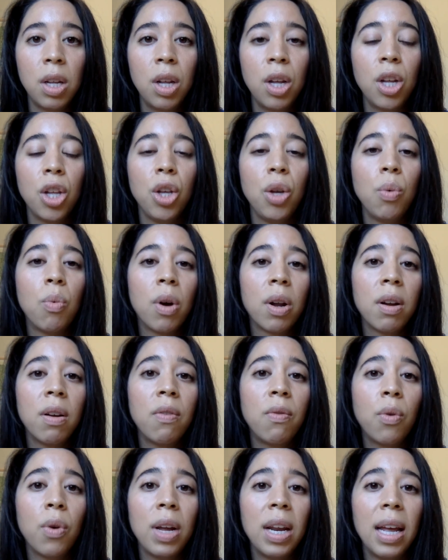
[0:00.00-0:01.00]
You want to
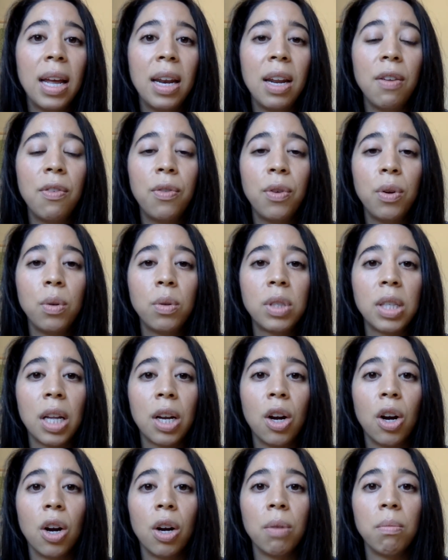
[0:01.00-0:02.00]
avoid any foods that
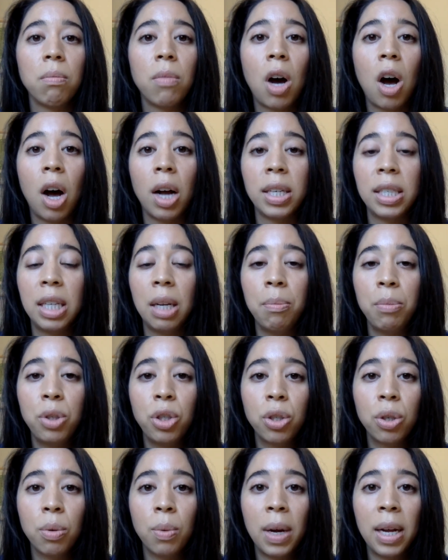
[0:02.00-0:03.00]
are hot
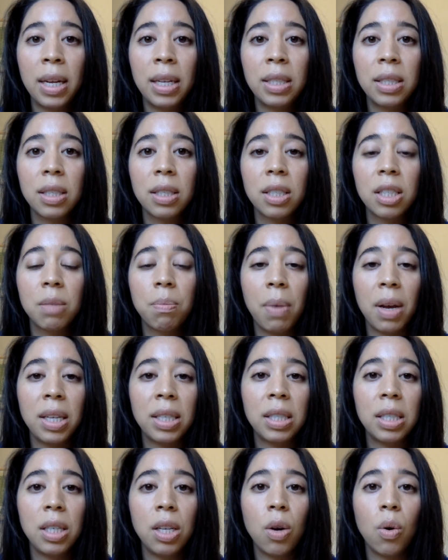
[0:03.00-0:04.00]
temperature-wise,
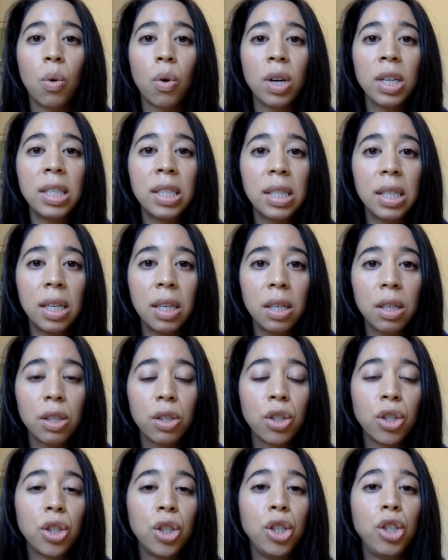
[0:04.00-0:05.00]
spicy, or acidic,
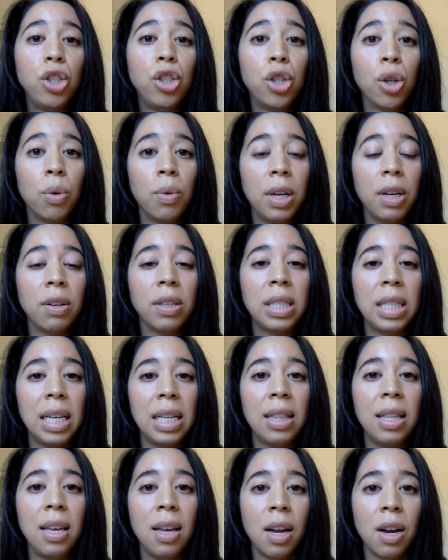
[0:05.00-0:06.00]
so you don't irritate
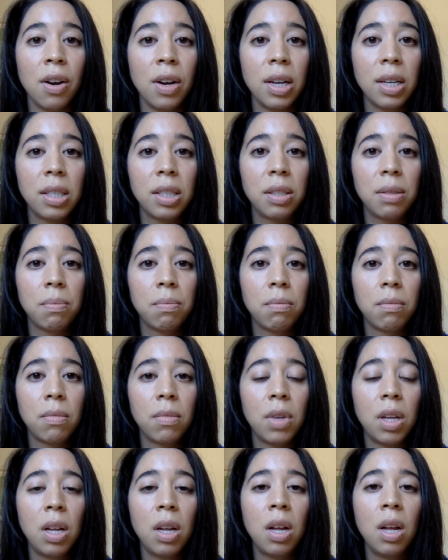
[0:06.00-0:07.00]
the areas.
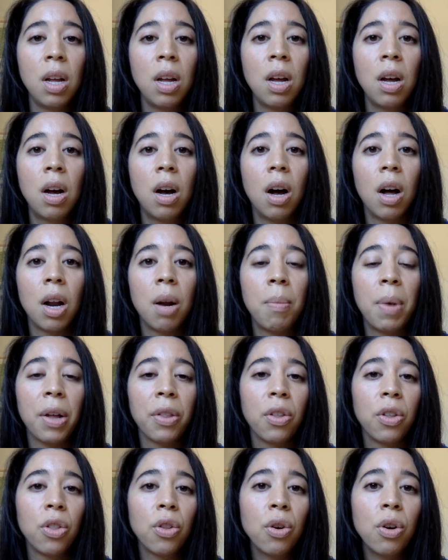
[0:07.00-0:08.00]
On about
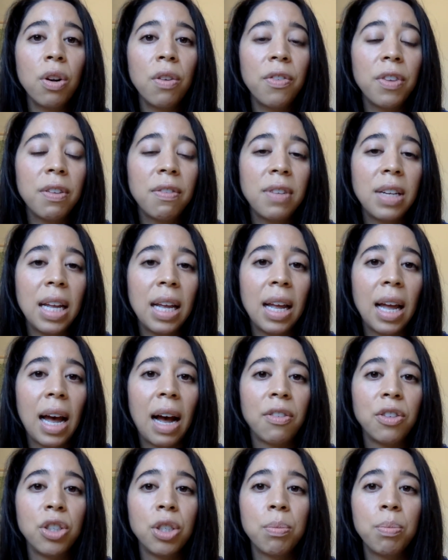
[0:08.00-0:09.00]
the 3rd or 5th day
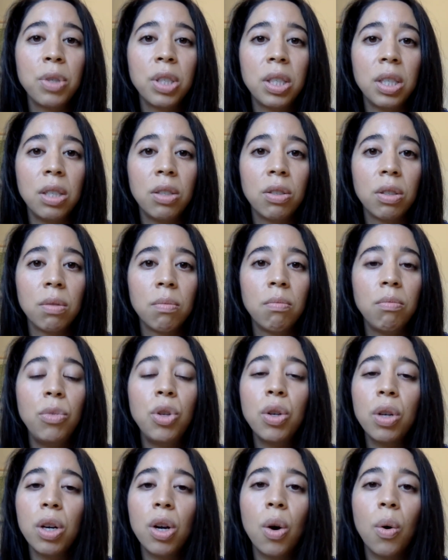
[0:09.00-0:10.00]
after your procedure, you
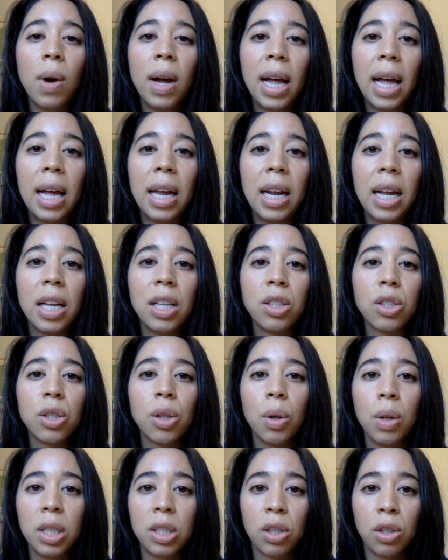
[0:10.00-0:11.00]
can go ahead and
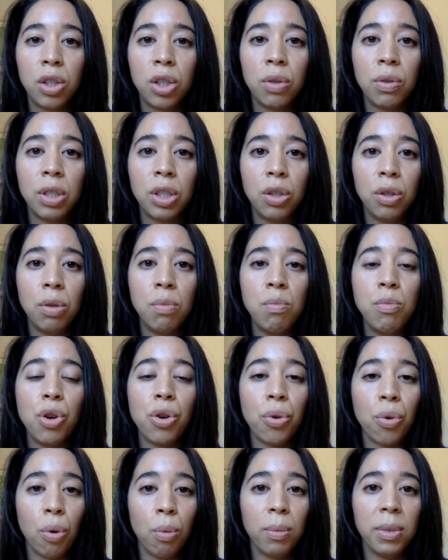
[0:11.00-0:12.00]
slowly start to resume your
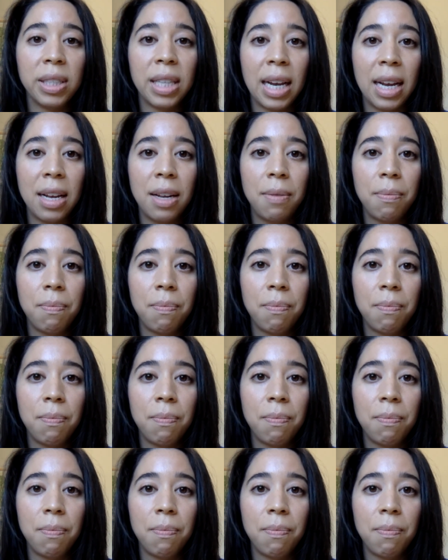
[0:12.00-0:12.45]
normal diet.